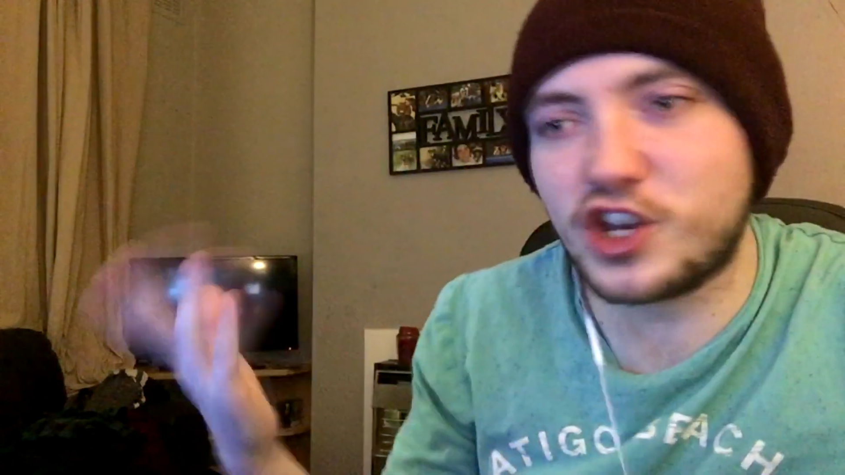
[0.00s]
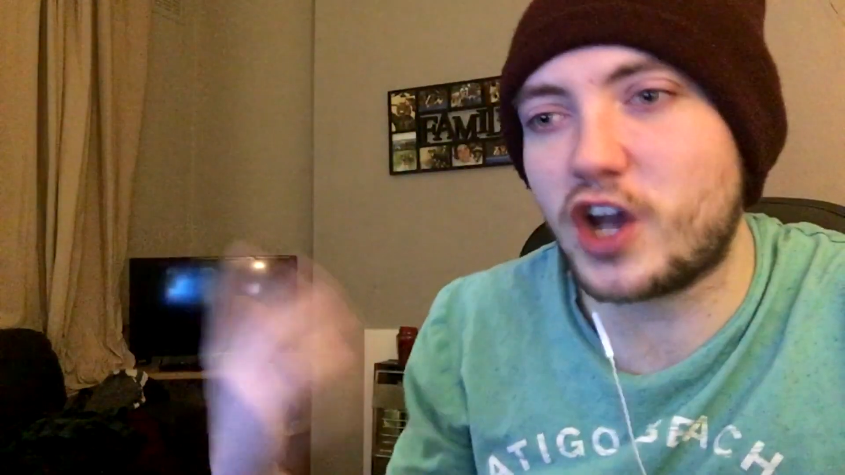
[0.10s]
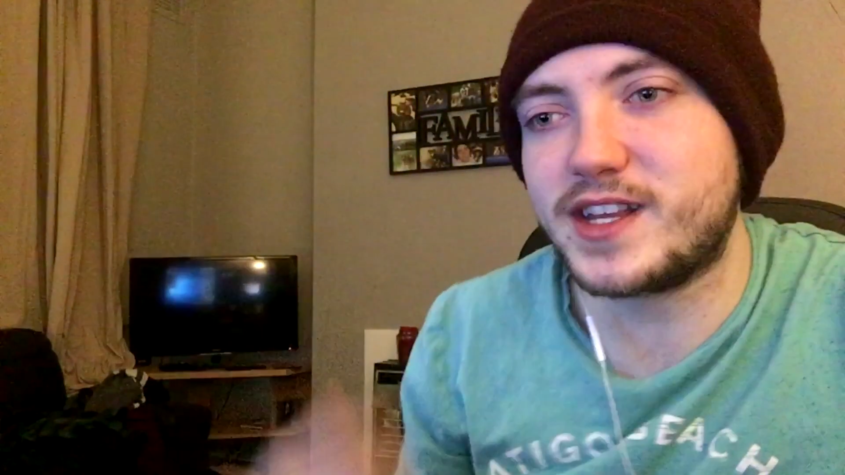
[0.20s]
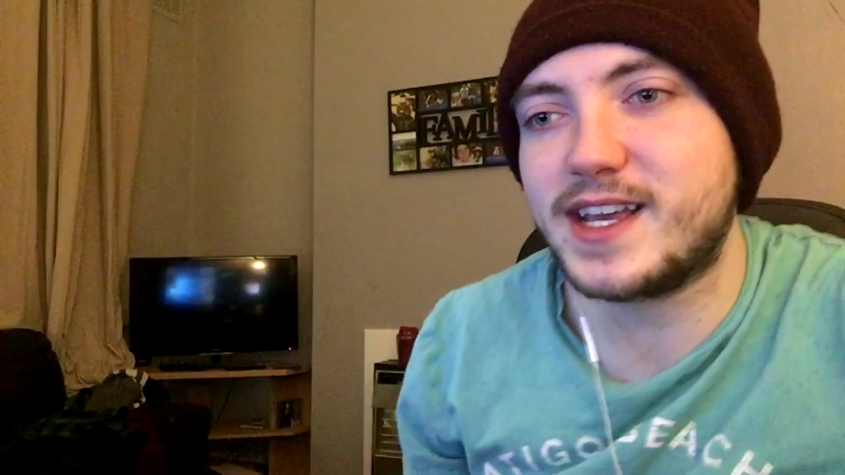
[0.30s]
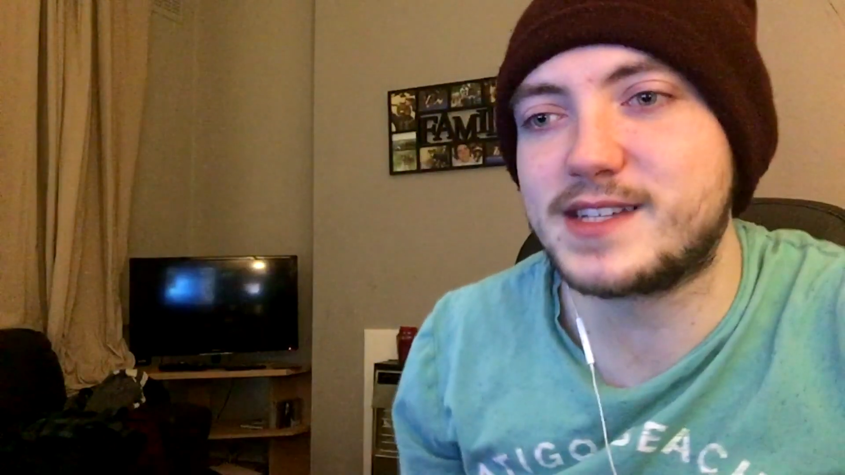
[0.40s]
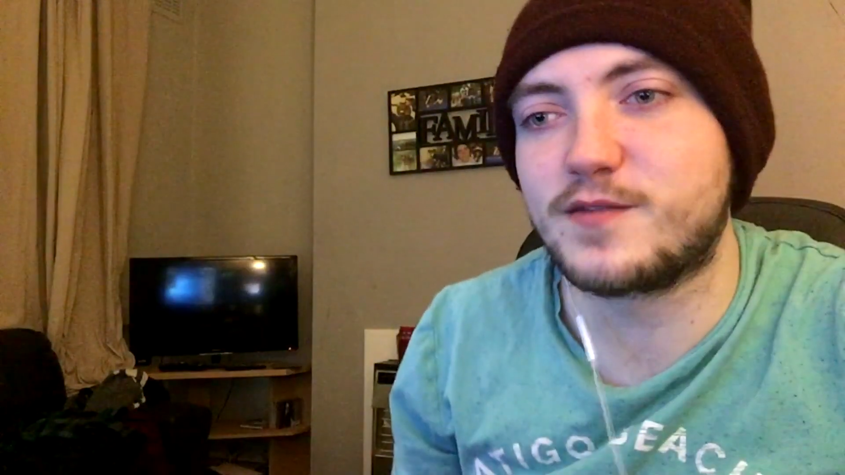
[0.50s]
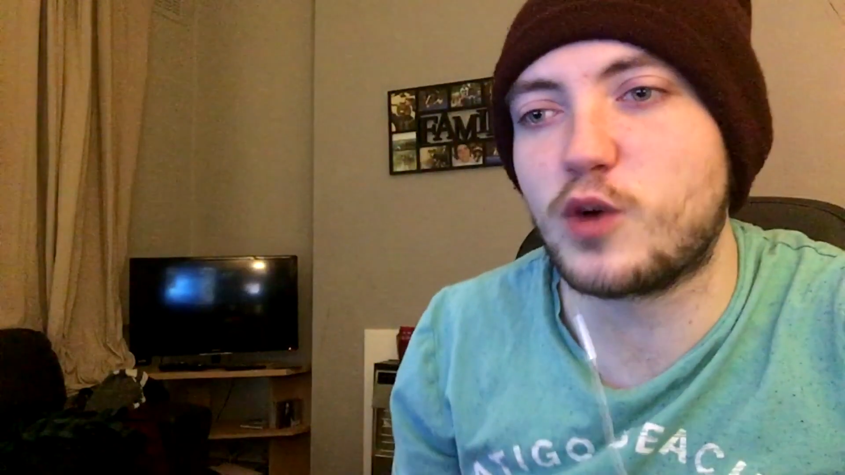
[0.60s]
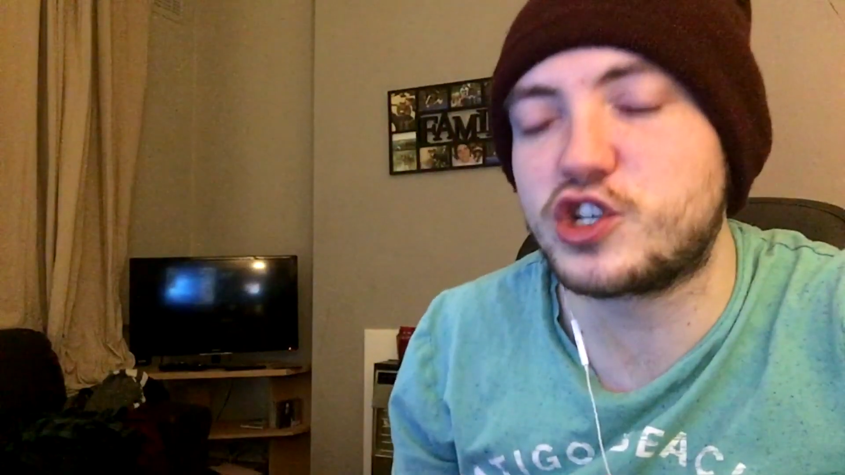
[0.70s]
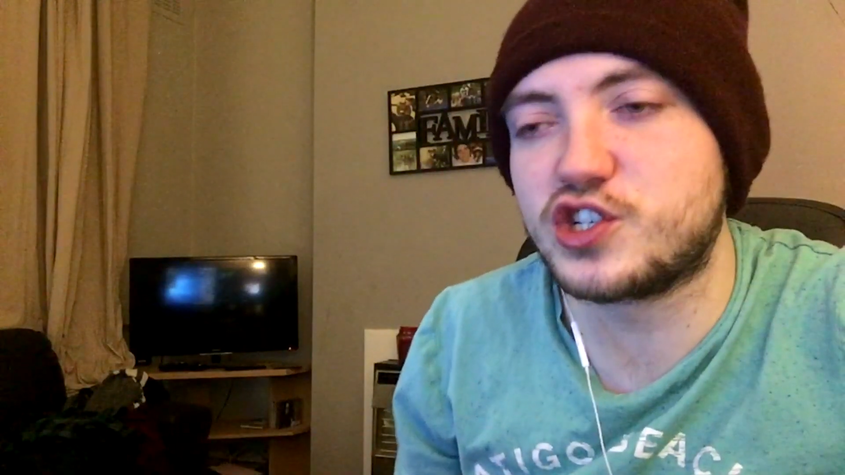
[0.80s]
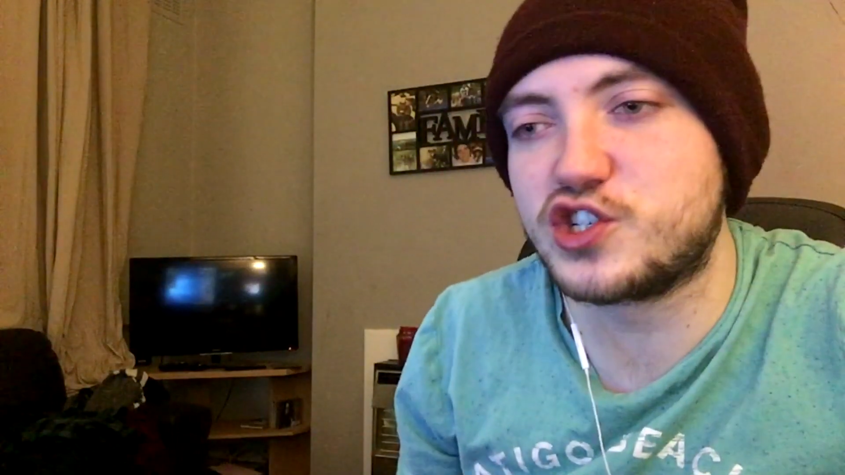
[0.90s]
nine years of
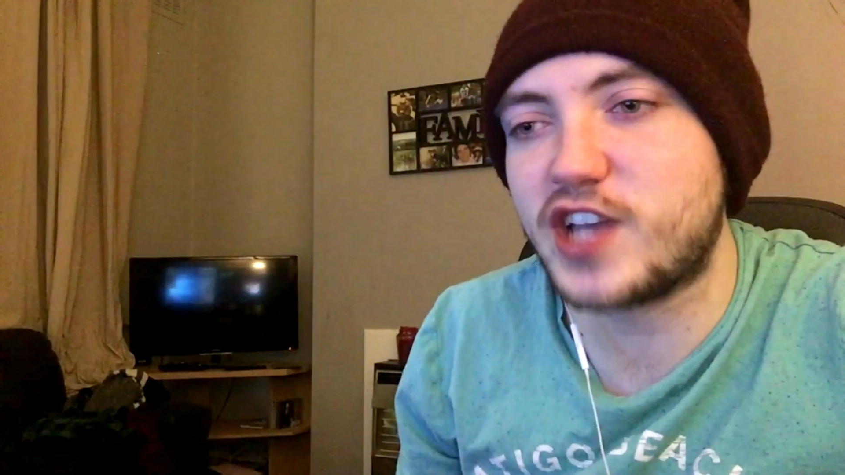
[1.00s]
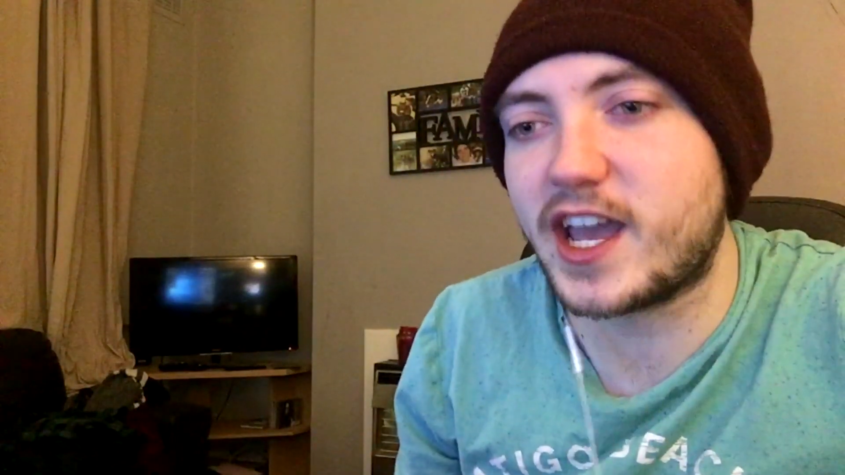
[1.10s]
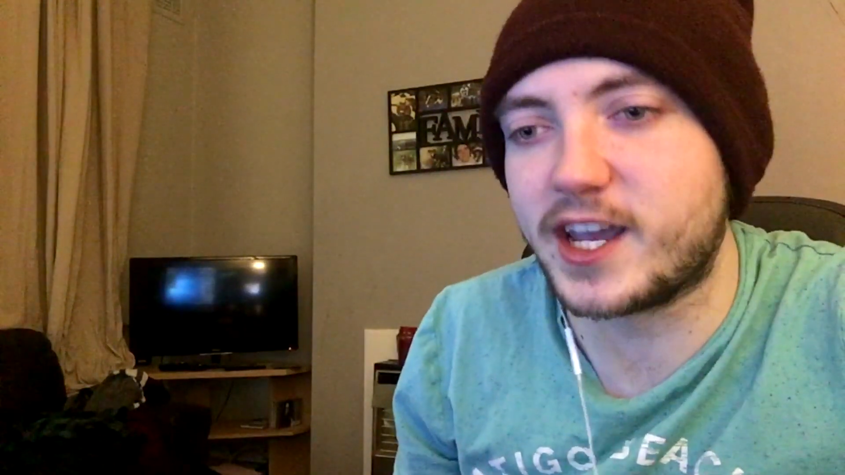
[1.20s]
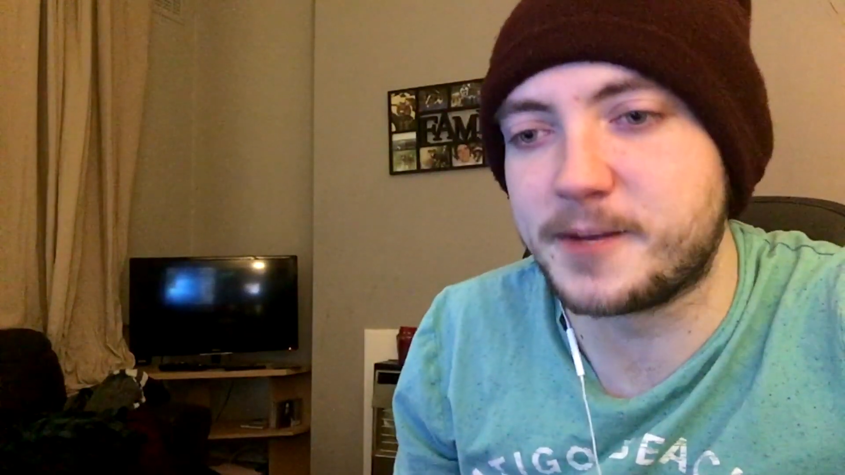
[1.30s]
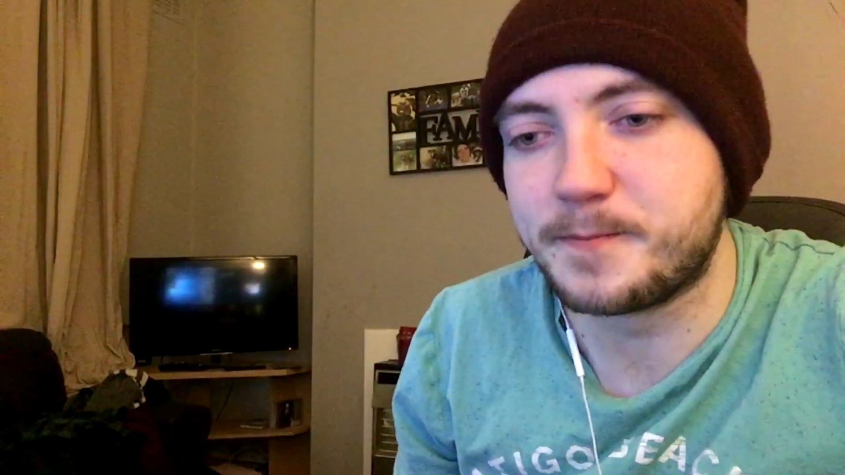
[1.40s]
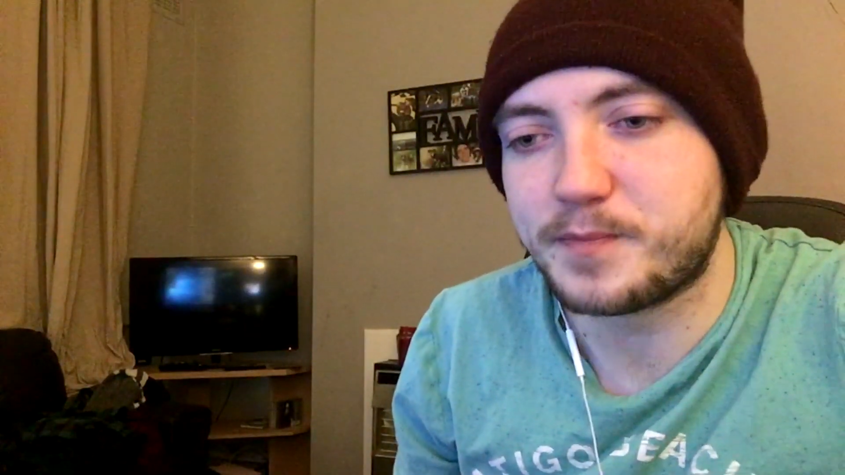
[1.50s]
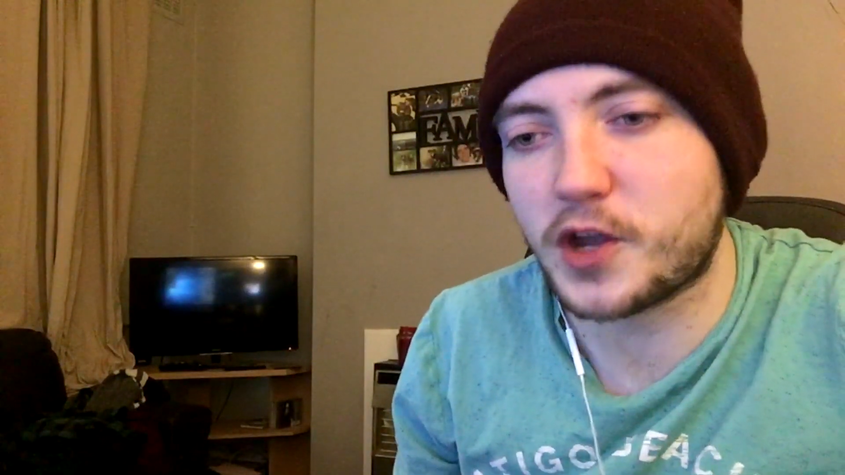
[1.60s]
watching Shane,